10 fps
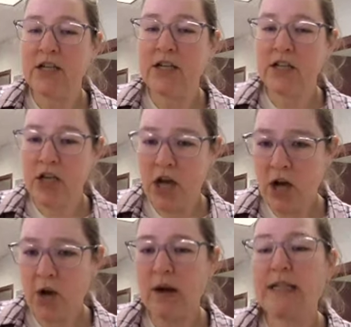to
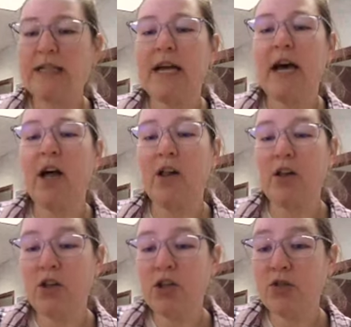know
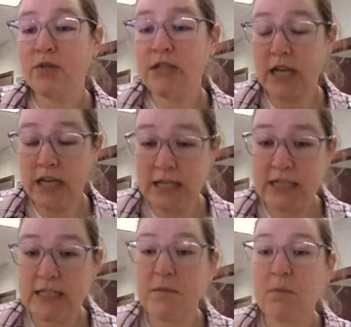until you've done
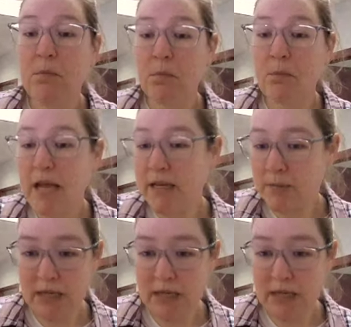it many,